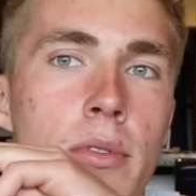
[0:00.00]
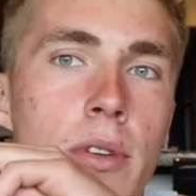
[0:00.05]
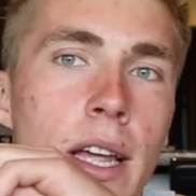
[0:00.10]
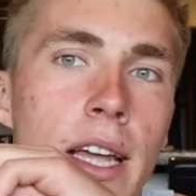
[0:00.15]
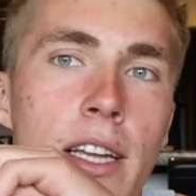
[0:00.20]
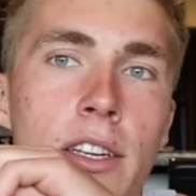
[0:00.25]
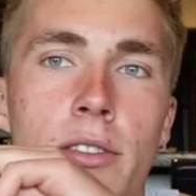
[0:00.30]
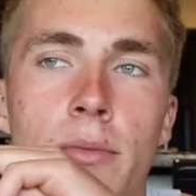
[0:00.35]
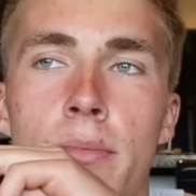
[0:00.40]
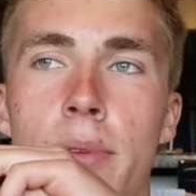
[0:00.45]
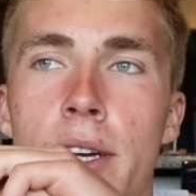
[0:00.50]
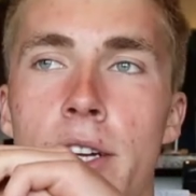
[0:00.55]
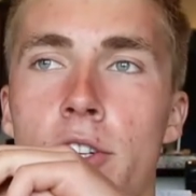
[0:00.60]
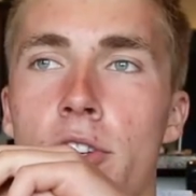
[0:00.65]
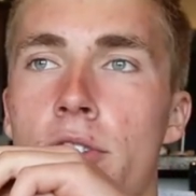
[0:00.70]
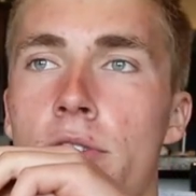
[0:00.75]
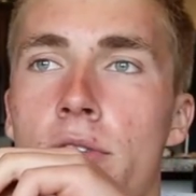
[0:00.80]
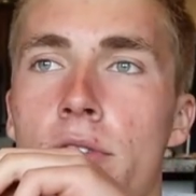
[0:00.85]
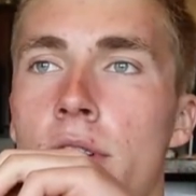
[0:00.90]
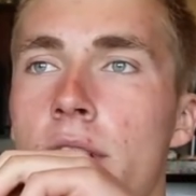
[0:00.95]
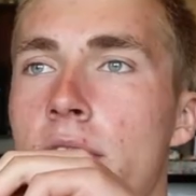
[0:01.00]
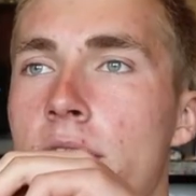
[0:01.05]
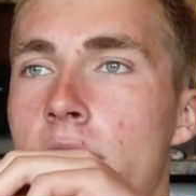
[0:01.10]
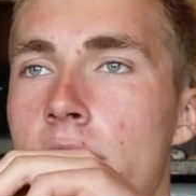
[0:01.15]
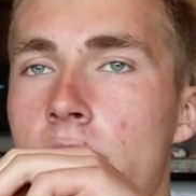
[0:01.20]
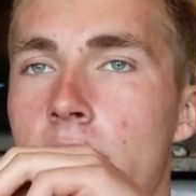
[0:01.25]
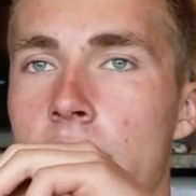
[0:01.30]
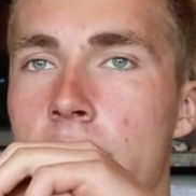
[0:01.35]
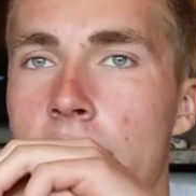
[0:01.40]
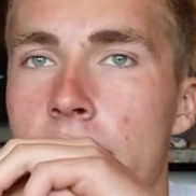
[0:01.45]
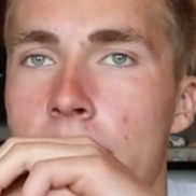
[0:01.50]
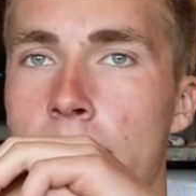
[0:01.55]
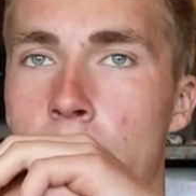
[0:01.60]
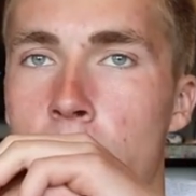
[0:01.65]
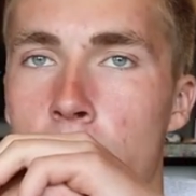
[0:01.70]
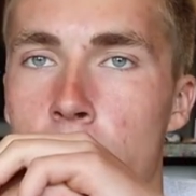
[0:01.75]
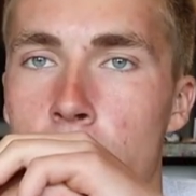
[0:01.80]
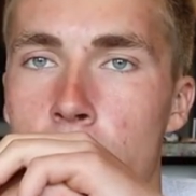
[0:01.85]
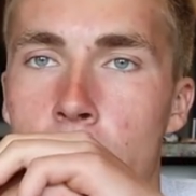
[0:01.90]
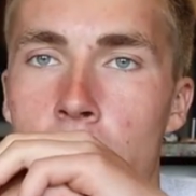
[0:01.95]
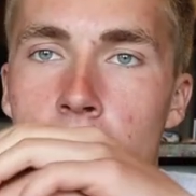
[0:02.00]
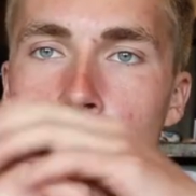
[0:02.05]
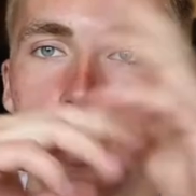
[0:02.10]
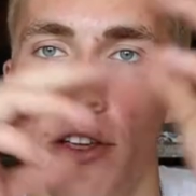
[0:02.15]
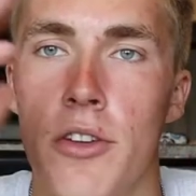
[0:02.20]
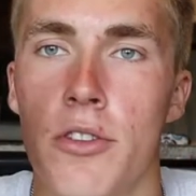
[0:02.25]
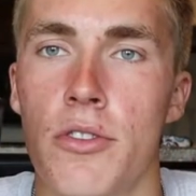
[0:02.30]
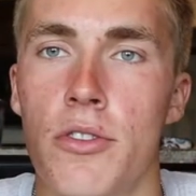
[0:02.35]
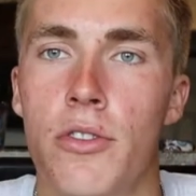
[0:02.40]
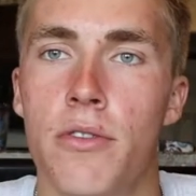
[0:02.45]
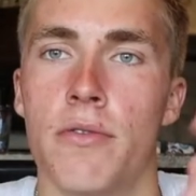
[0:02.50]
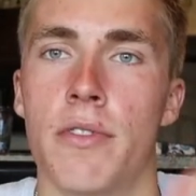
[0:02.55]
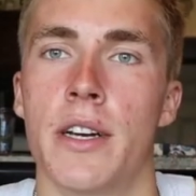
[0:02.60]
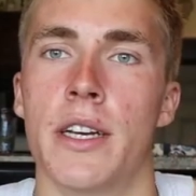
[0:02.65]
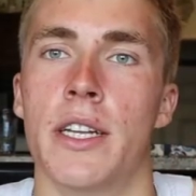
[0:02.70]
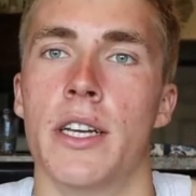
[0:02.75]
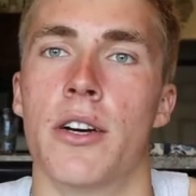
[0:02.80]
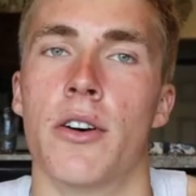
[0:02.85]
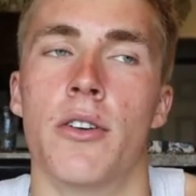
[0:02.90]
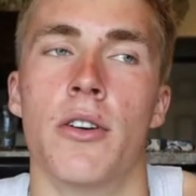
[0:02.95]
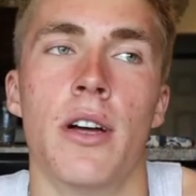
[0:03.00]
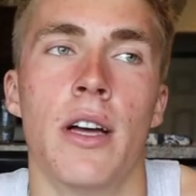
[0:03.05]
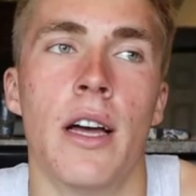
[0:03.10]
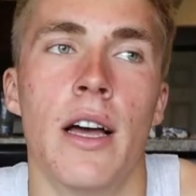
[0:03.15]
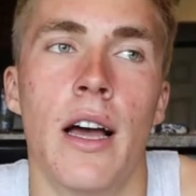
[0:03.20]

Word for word: take some pictures for Instagram, or make a YouTube video.